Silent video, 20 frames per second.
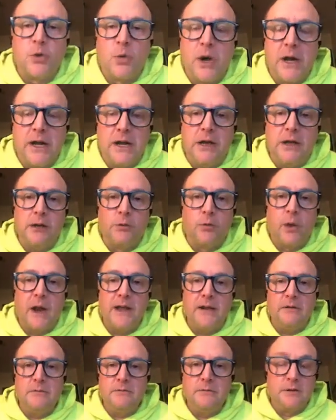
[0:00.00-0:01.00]
If you're
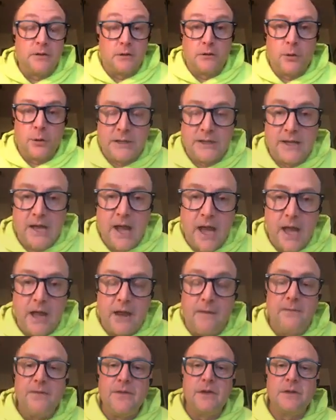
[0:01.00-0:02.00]
20, great, you're going
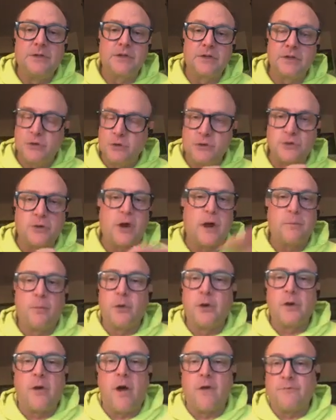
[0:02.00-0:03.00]
to die. It's just
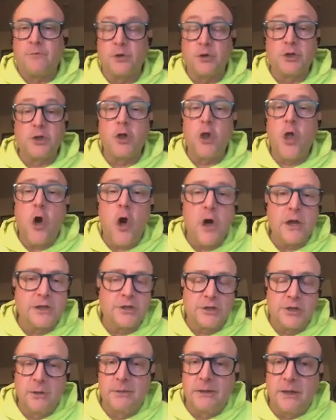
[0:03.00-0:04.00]
you try to put it off for as
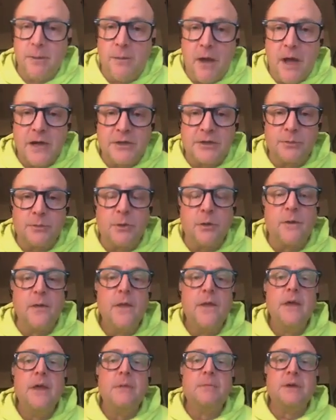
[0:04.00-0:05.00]
long as humanly
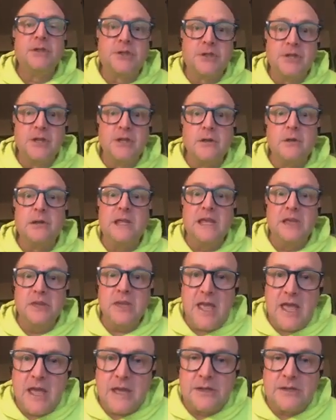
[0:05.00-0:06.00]
possible. But
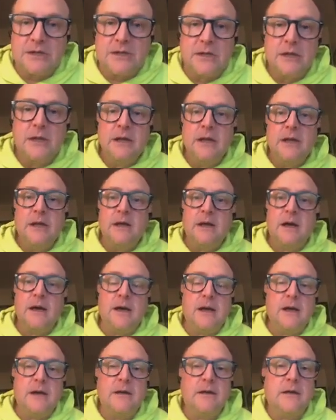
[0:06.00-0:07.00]
still, in the end,
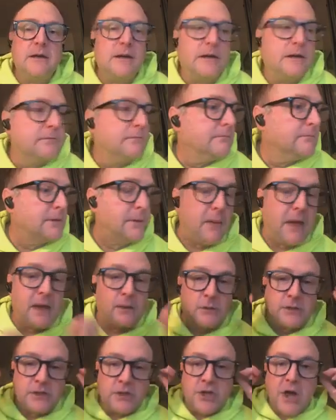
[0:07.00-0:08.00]
the
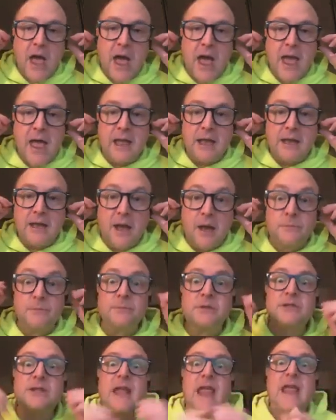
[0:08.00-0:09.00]
man with the sigh
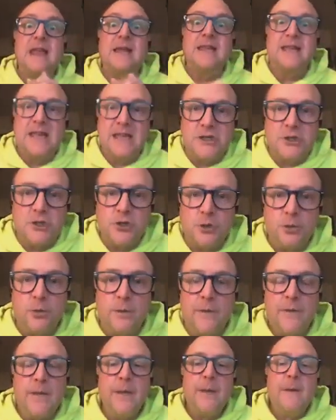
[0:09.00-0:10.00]
comes and
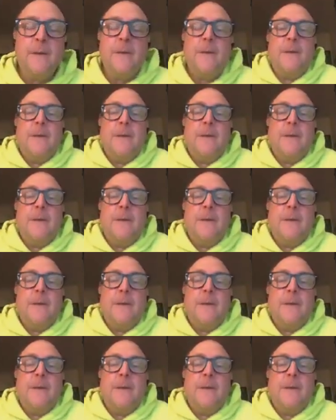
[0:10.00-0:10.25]
gets you.